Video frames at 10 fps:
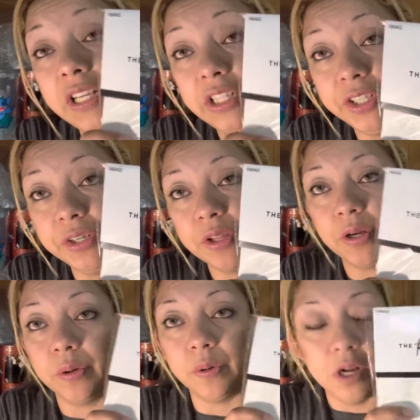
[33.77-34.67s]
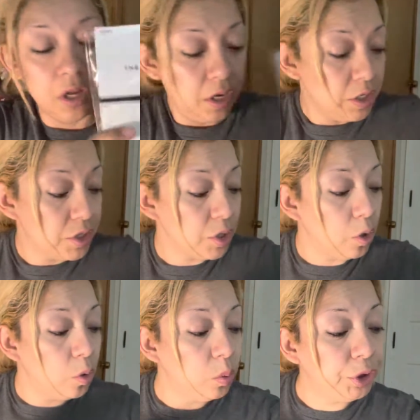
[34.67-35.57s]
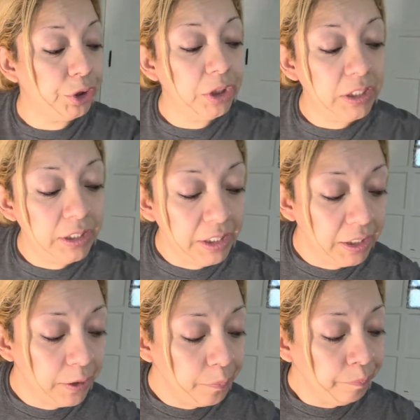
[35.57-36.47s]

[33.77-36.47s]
clear though. So what you're going to need